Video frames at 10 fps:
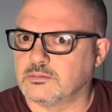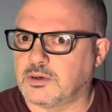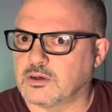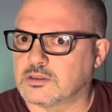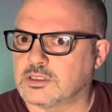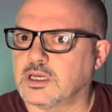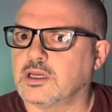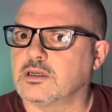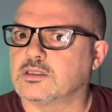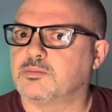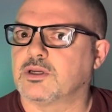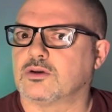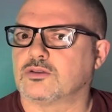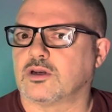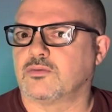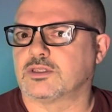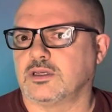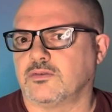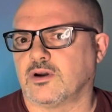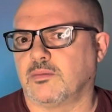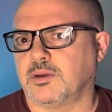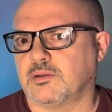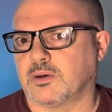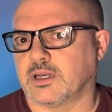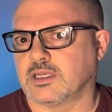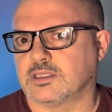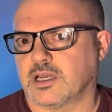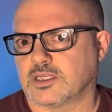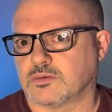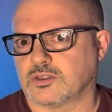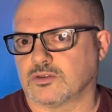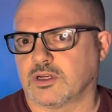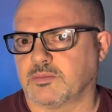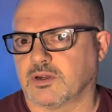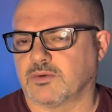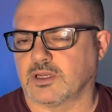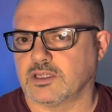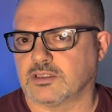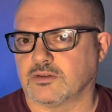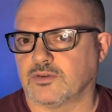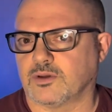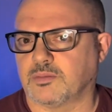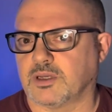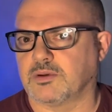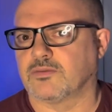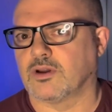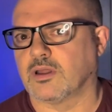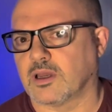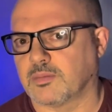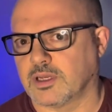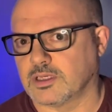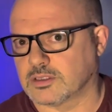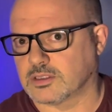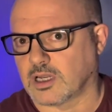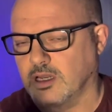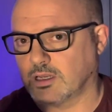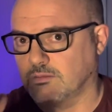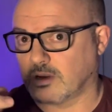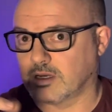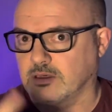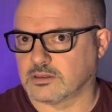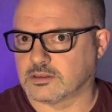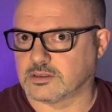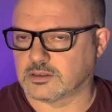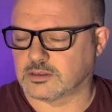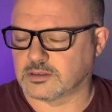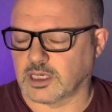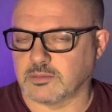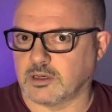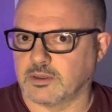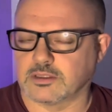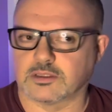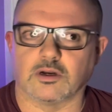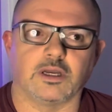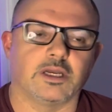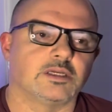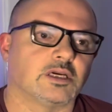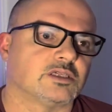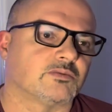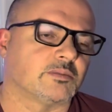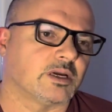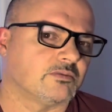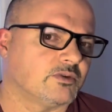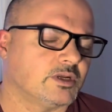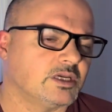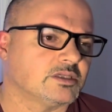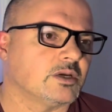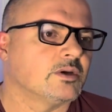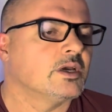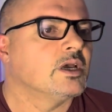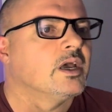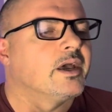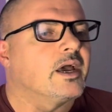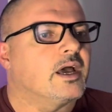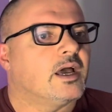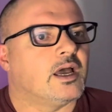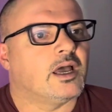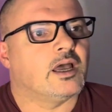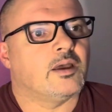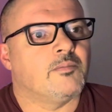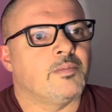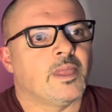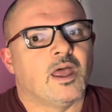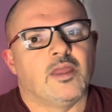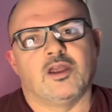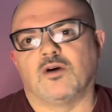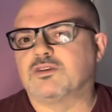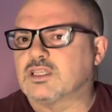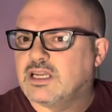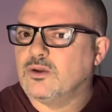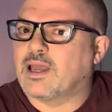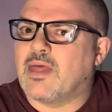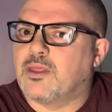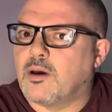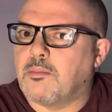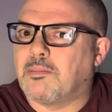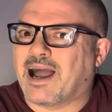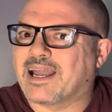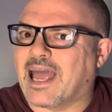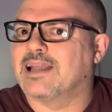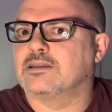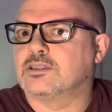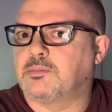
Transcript: boxes, because obviously you've got Bilbo at his desk, which has already been released, and a few people have got that piece. Ryan at Cyber Hobbit's got his, that is for about a few days now. Then obviously you get the Bag End